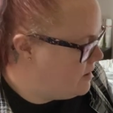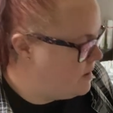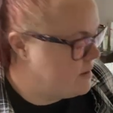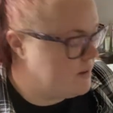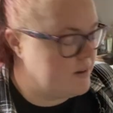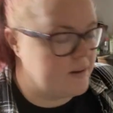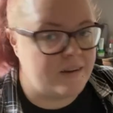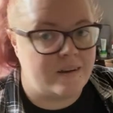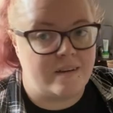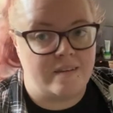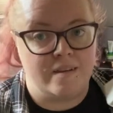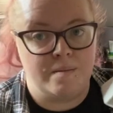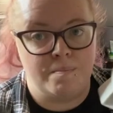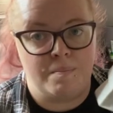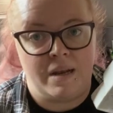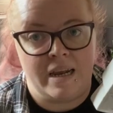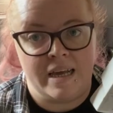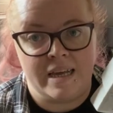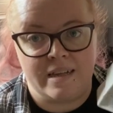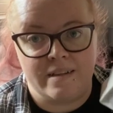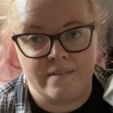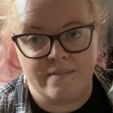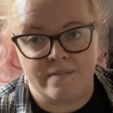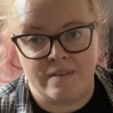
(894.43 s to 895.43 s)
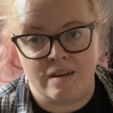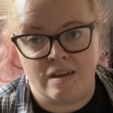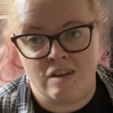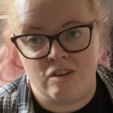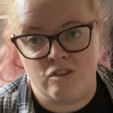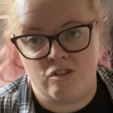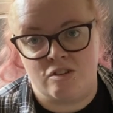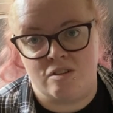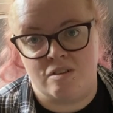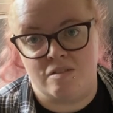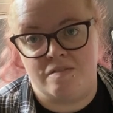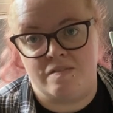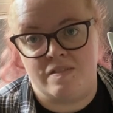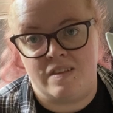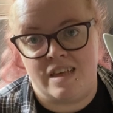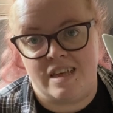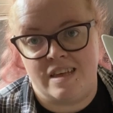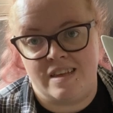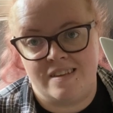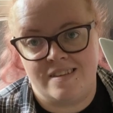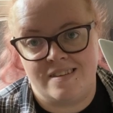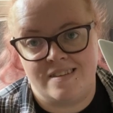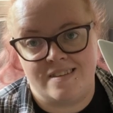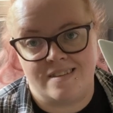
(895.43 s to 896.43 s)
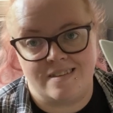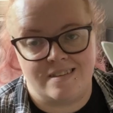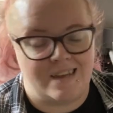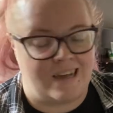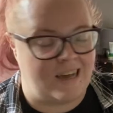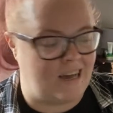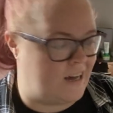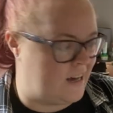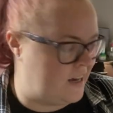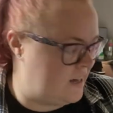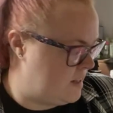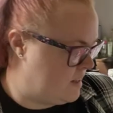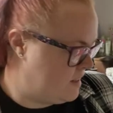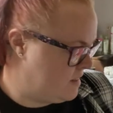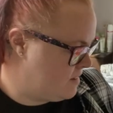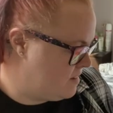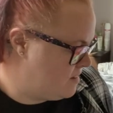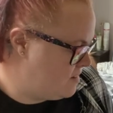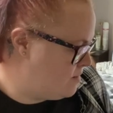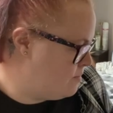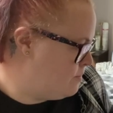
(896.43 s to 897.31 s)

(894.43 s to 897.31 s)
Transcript: like the plate version of this, and